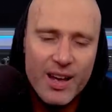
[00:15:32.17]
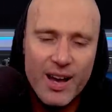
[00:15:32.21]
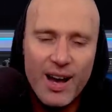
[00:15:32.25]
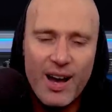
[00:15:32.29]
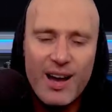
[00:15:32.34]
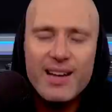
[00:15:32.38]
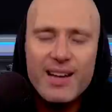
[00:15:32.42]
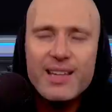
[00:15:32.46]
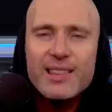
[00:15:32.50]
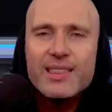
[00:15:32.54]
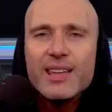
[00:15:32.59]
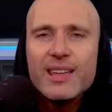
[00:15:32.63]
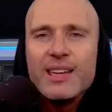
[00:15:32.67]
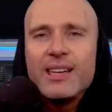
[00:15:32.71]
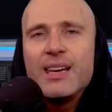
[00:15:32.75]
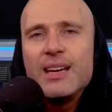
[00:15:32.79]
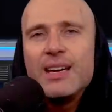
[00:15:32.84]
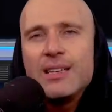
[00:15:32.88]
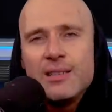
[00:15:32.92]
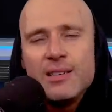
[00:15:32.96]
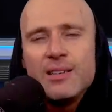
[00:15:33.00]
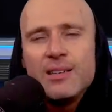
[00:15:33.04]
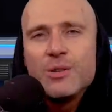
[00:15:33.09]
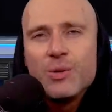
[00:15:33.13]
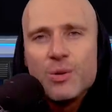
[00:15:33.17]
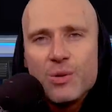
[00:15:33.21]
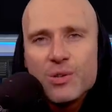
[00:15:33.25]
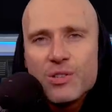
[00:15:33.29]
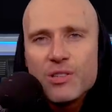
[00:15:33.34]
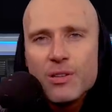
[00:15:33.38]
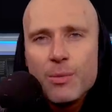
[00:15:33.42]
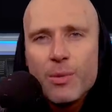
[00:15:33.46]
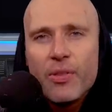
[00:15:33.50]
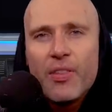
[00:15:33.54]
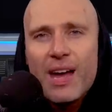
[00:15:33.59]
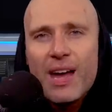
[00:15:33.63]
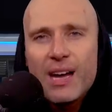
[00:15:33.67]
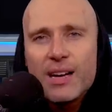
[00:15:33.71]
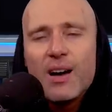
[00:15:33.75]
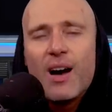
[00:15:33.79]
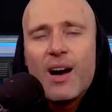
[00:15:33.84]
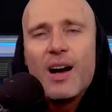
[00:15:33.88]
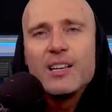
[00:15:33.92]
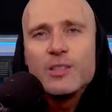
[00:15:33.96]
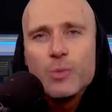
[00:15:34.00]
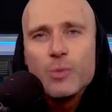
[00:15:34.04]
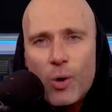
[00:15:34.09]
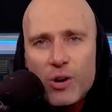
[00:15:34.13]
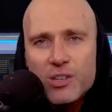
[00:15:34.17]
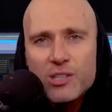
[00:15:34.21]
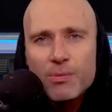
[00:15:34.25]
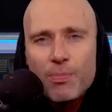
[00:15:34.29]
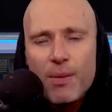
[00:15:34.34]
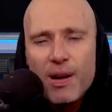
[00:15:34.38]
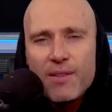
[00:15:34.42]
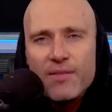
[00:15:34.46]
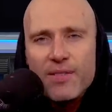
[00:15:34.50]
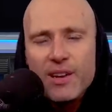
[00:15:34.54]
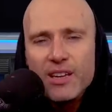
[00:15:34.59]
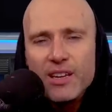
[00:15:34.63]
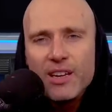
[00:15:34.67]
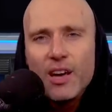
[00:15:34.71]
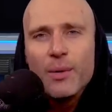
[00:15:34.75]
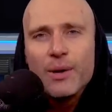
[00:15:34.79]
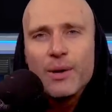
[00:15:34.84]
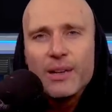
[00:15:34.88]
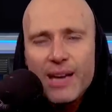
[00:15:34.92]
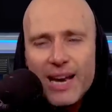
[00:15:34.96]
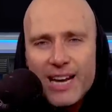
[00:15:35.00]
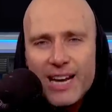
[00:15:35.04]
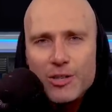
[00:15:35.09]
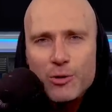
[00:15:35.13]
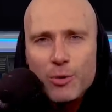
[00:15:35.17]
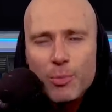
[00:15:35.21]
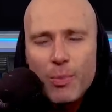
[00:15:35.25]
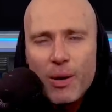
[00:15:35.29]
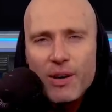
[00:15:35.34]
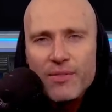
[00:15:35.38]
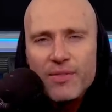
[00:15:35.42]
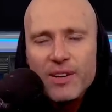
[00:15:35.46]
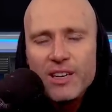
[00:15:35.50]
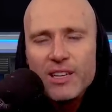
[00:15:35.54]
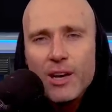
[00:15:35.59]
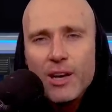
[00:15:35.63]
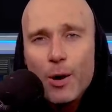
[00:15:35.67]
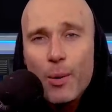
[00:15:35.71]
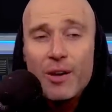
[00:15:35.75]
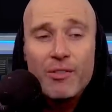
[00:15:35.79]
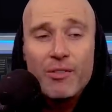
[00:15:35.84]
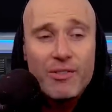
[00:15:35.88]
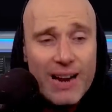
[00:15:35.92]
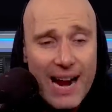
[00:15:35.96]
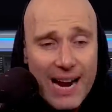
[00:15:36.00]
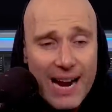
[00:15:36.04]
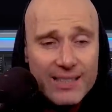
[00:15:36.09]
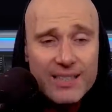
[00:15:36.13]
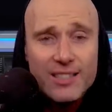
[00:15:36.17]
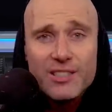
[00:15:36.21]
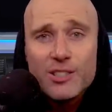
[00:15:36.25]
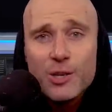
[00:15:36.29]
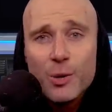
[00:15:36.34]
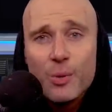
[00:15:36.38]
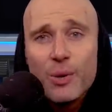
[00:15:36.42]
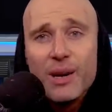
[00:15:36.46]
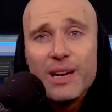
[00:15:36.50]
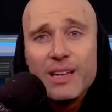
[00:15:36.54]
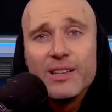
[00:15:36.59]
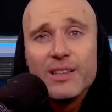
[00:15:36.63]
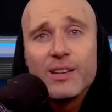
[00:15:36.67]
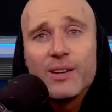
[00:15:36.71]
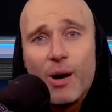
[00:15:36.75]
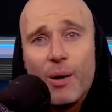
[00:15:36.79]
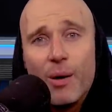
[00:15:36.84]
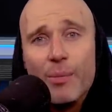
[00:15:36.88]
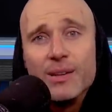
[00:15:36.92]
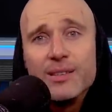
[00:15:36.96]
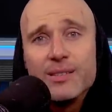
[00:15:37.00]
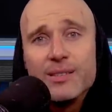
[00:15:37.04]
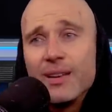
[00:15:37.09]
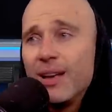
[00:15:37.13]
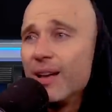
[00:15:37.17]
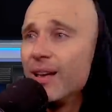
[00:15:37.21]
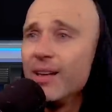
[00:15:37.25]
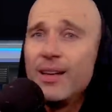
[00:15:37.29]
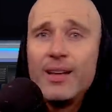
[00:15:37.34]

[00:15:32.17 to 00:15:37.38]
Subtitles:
I think, isn't it awesome that guy has watched my video, engaged with my video, and reacted to it in the comments?